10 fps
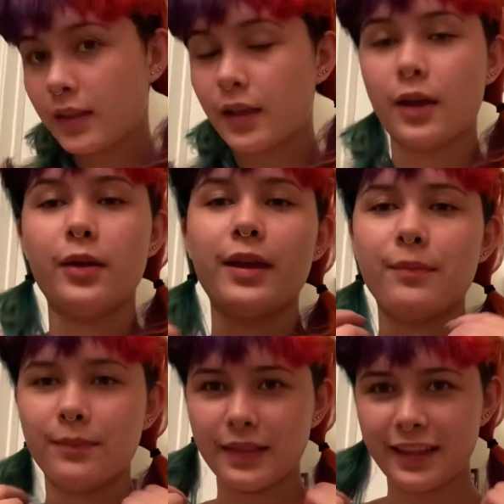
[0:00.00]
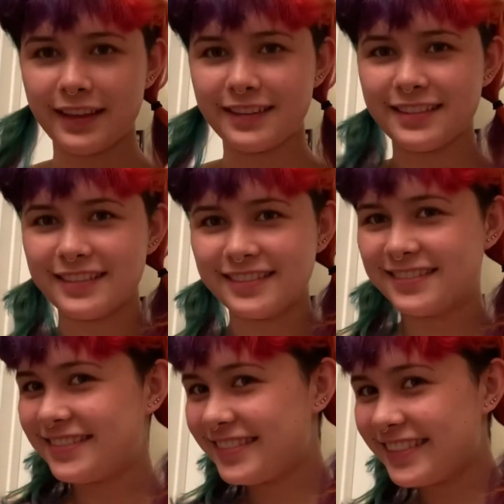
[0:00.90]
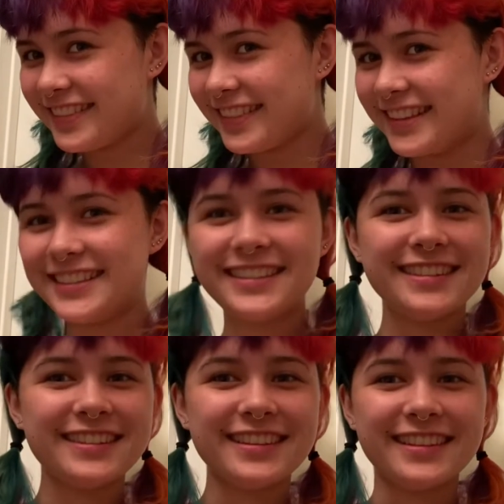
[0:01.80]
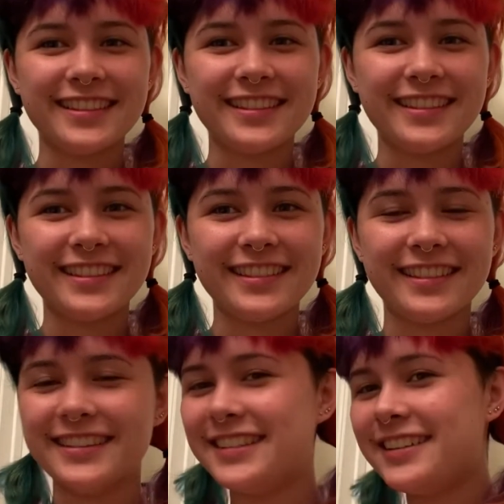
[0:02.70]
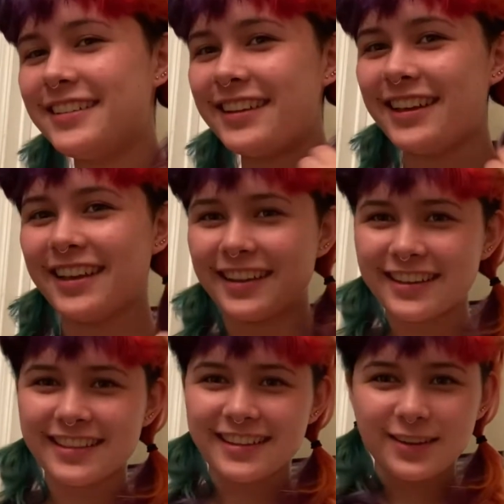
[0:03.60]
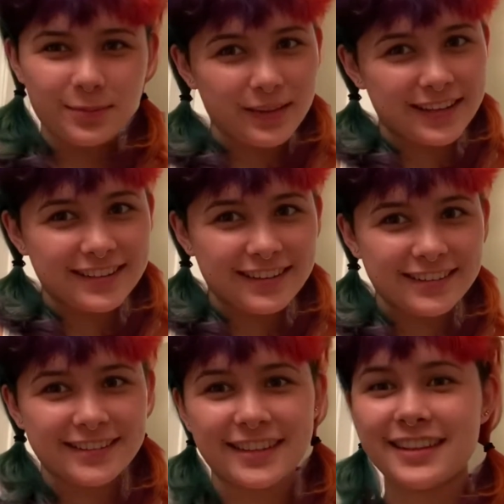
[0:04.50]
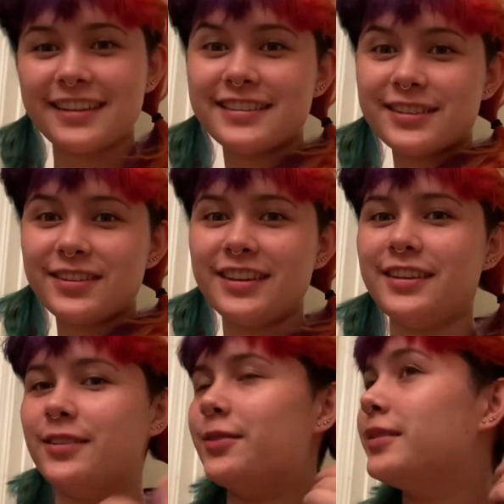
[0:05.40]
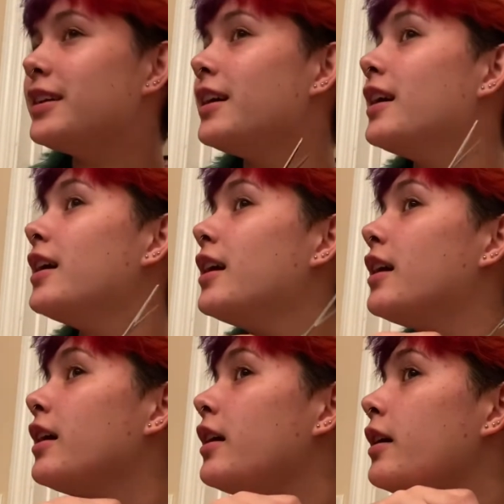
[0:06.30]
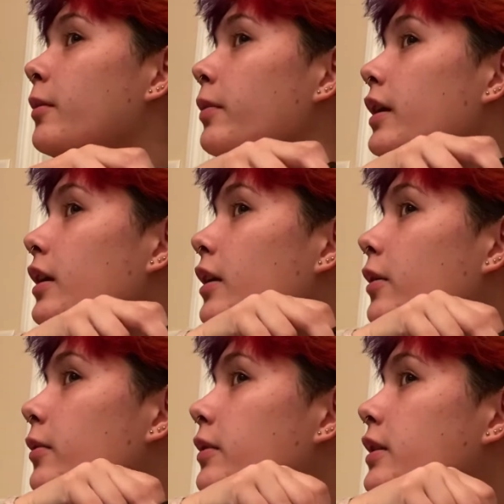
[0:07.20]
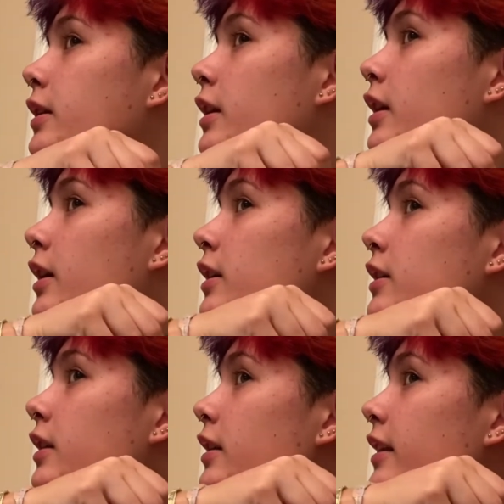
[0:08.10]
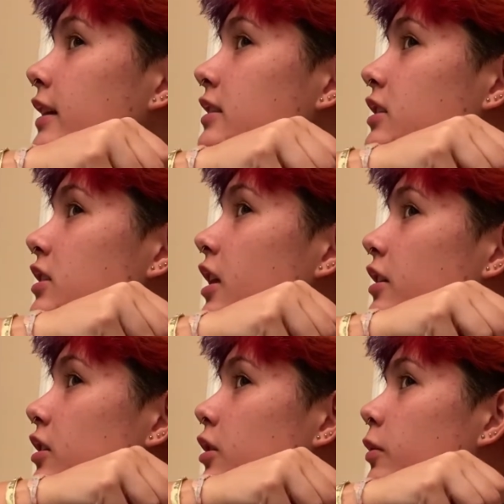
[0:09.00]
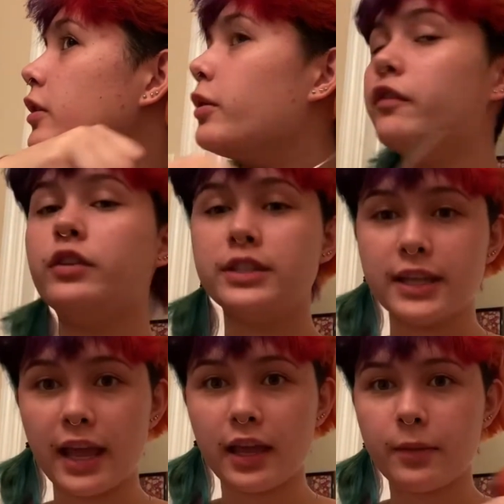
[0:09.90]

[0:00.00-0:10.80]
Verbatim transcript: okay, but like this is this is a look. The little pigtails, I think it's so cute. But you know, that's not the look we're going for today.